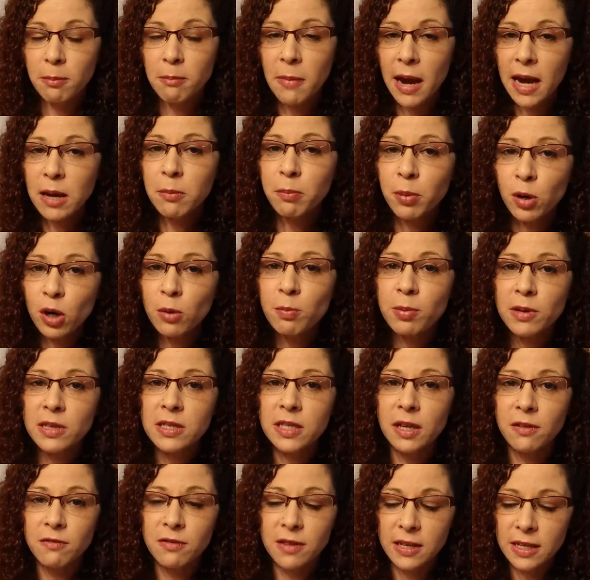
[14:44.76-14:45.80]
The main
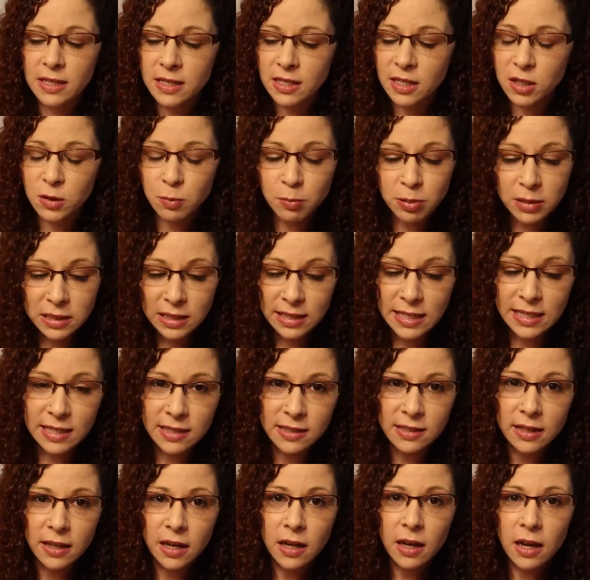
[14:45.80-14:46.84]
purpose of this is,
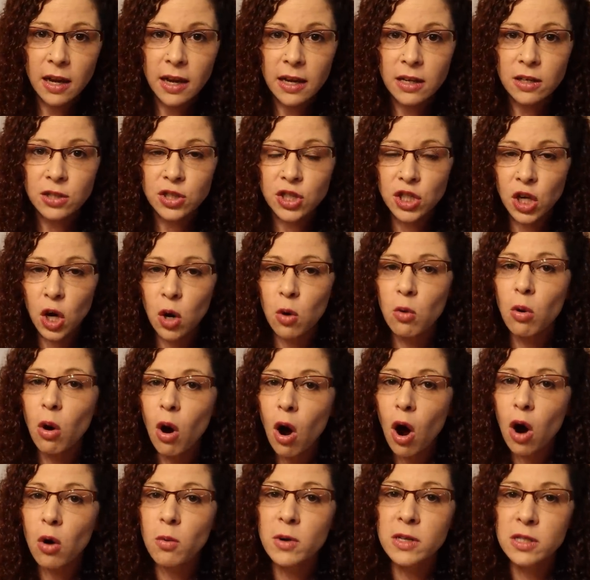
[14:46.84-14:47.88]
please,
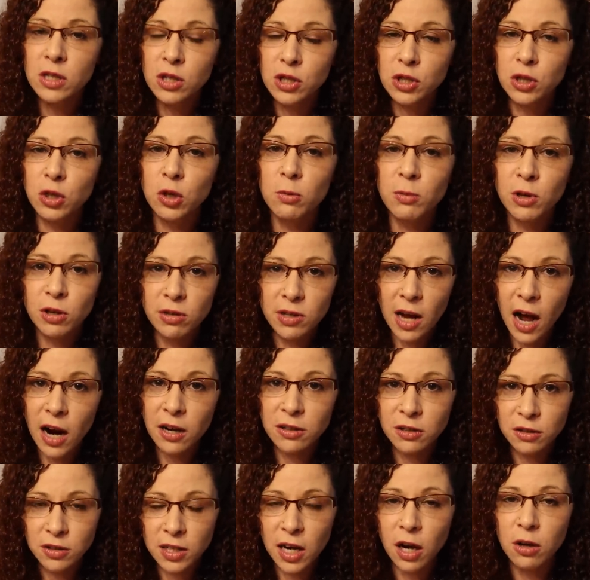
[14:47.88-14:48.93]
don't always assume your
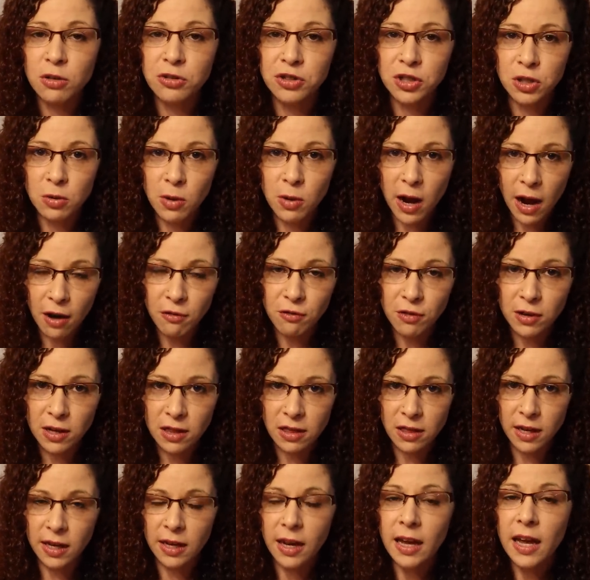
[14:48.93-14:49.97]
doctor tells you
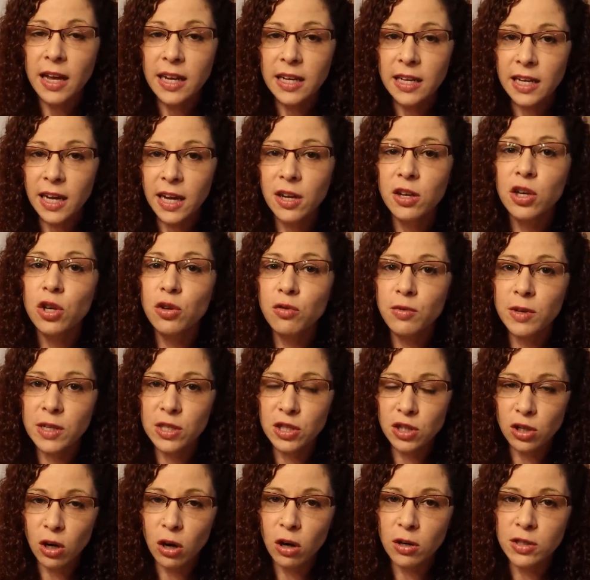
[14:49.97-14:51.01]
everything. Get your
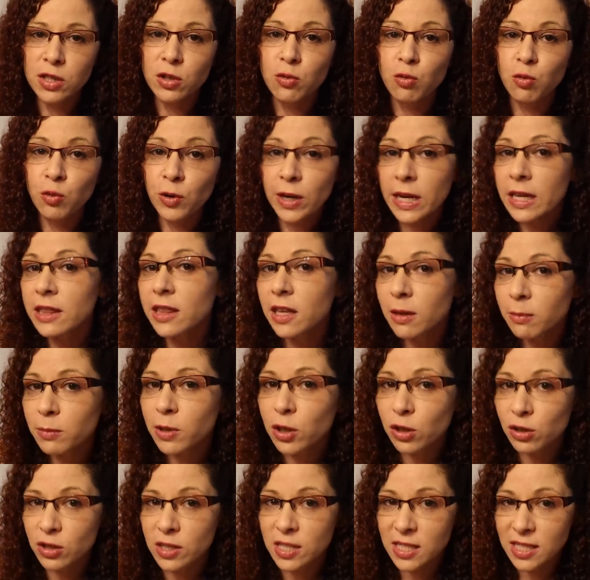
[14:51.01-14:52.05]
results, read them
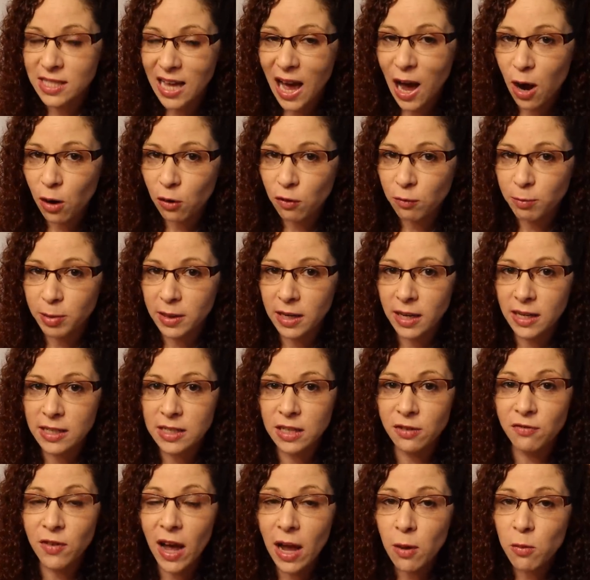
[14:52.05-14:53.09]
yourself, because
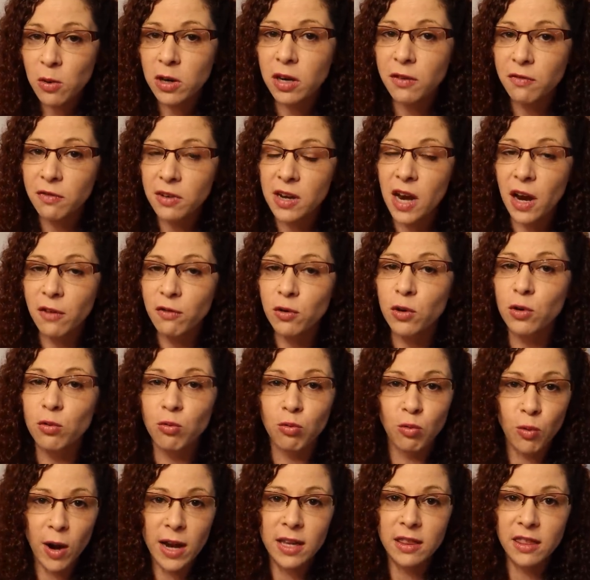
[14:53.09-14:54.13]
if I would have never
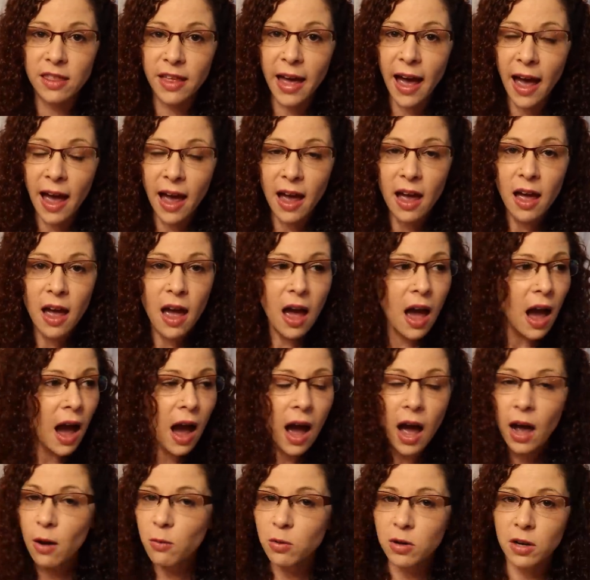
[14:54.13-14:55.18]
read that,
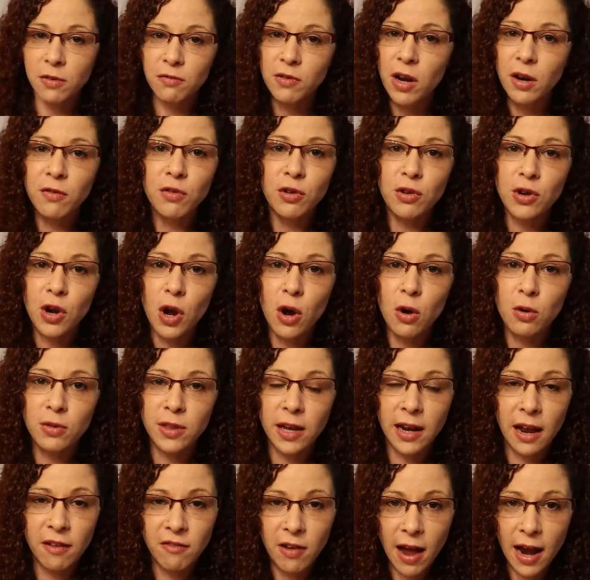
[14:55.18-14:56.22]
I would have never known
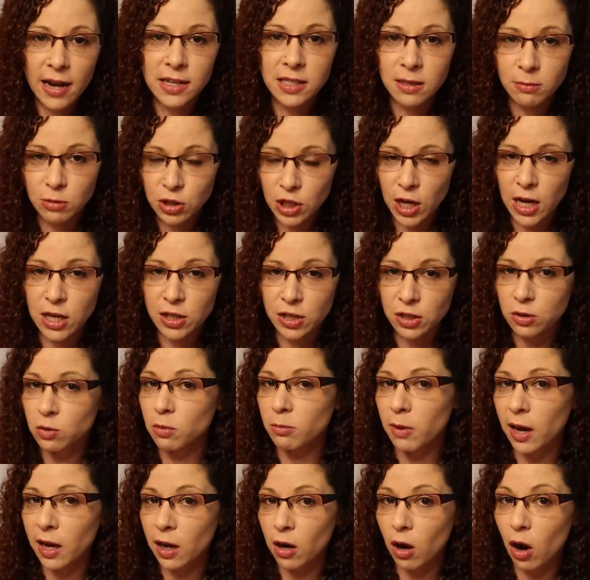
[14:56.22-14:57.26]
that I've had some changes with
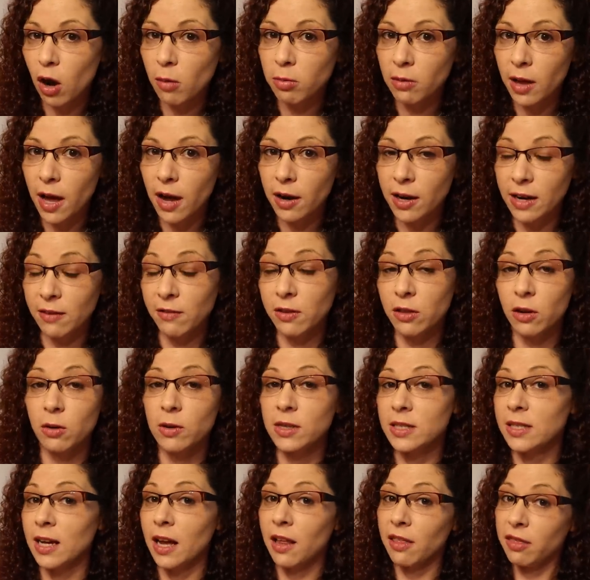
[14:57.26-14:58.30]
my gallbladder, even though
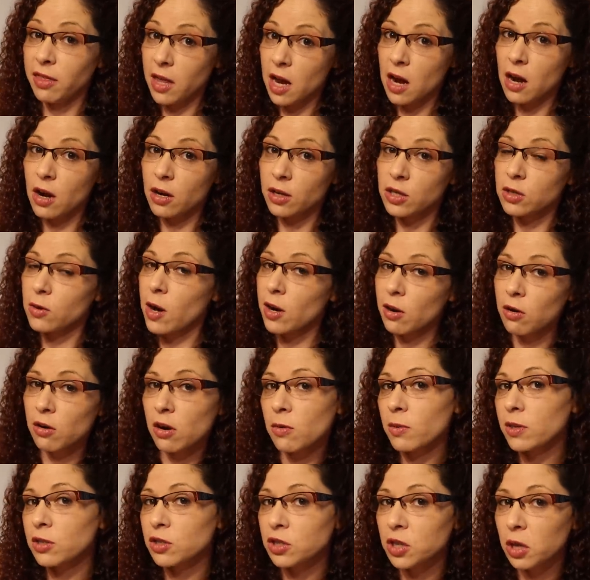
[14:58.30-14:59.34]
it's not there, so I don't know
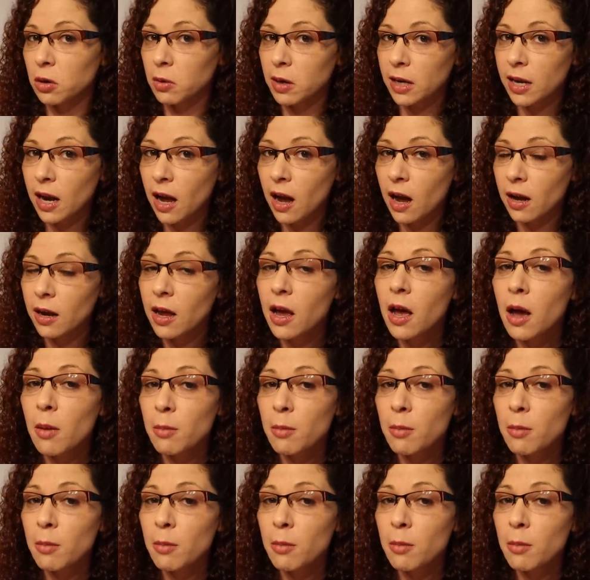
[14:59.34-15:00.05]
what's going on.